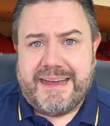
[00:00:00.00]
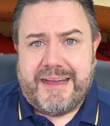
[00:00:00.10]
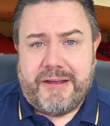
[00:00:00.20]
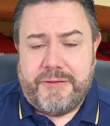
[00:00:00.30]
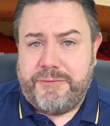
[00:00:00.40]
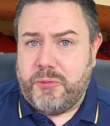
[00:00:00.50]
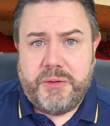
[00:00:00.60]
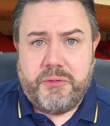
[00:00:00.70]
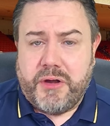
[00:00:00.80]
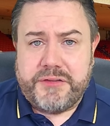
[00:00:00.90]
I thought
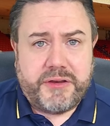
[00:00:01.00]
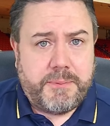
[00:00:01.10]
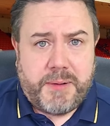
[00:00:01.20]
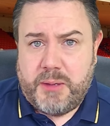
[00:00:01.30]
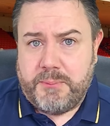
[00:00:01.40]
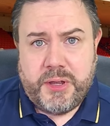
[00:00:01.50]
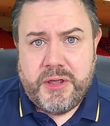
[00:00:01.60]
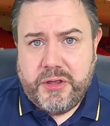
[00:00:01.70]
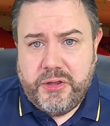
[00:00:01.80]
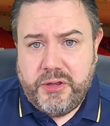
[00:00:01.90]
we were under the pump
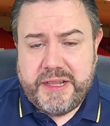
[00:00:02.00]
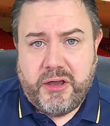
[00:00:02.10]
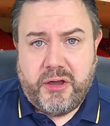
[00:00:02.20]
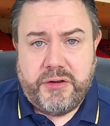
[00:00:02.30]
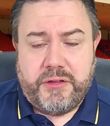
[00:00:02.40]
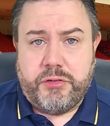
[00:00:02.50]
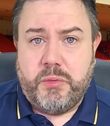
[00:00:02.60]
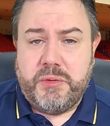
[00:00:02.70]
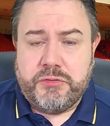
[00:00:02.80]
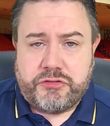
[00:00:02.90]
early on. I
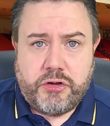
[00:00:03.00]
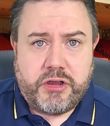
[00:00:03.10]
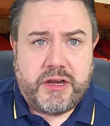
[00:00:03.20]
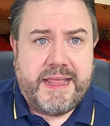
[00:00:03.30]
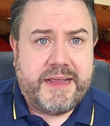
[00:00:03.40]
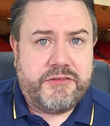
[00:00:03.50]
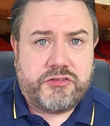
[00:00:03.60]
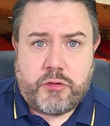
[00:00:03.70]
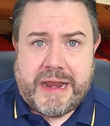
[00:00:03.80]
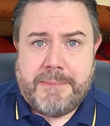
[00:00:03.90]
thought we were struggling and
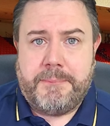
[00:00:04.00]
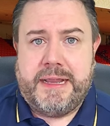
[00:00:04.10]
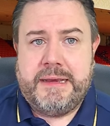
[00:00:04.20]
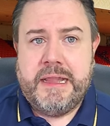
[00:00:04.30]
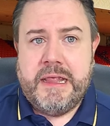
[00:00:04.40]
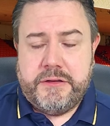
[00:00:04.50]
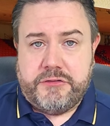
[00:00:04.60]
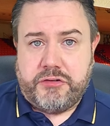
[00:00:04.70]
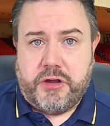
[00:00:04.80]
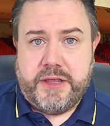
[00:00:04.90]
scrambling
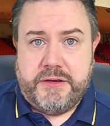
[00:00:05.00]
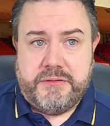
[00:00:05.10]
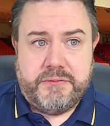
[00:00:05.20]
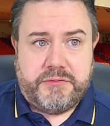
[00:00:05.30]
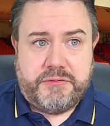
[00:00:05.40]
to try and